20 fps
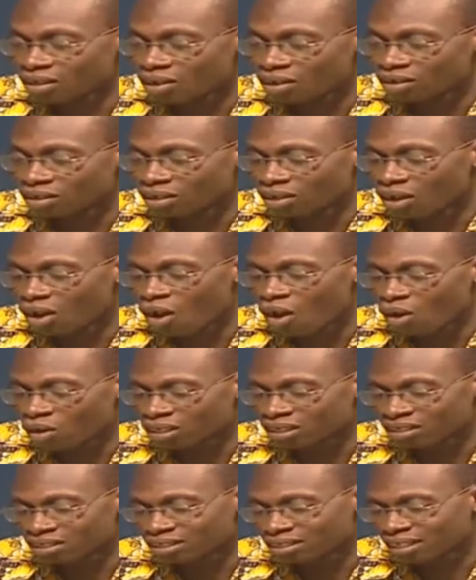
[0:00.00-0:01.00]
all that
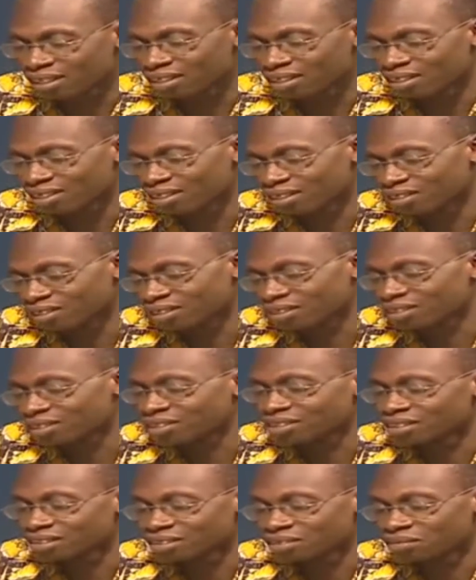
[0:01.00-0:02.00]
is done is
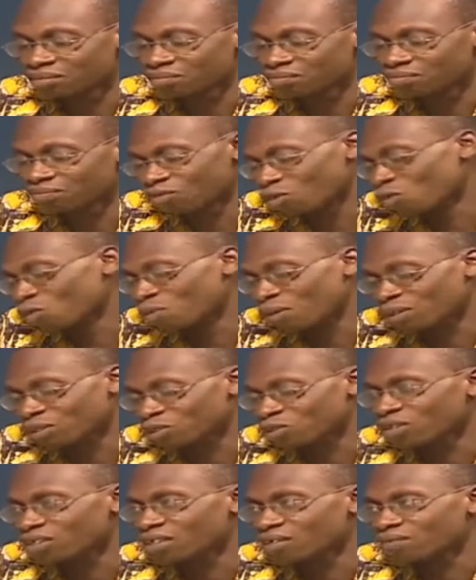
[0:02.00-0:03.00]
good, but it's not
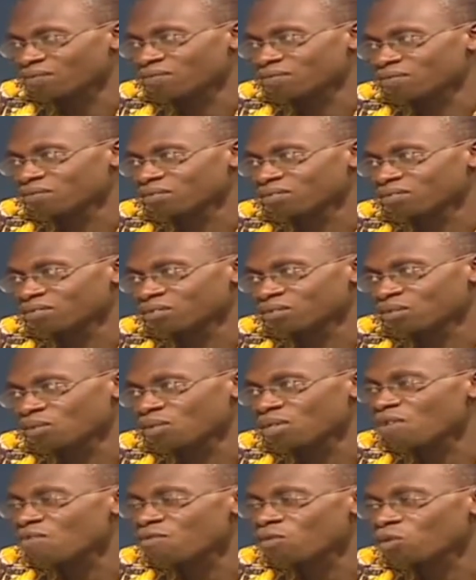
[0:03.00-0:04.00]
enough. Okay. So
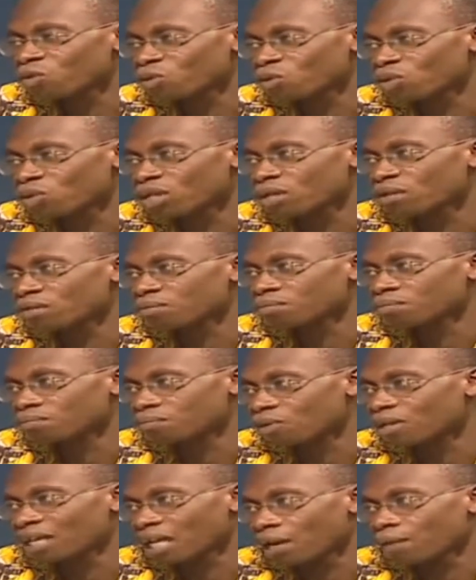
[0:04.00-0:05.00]
if we could get book
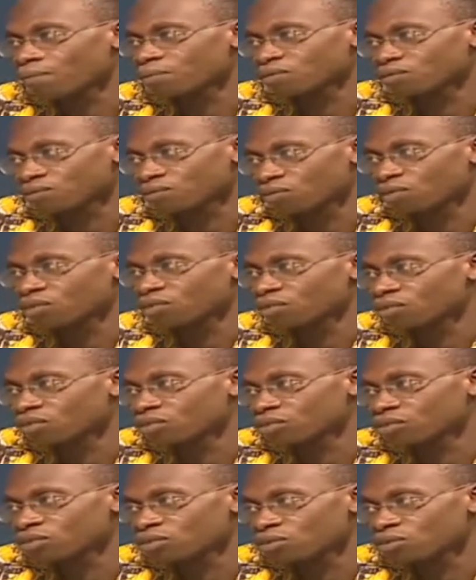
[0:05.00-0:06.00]
clubs for
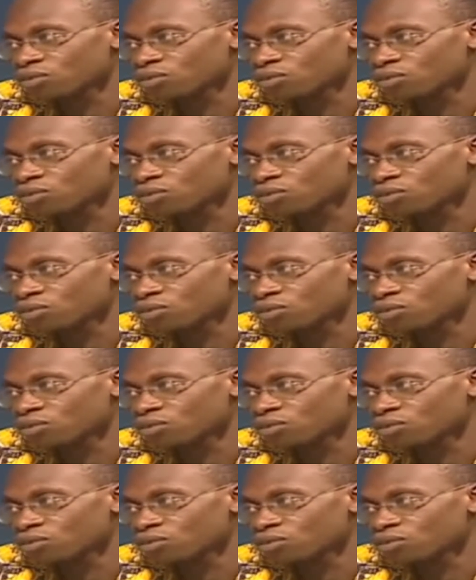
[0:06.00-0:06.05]
schools.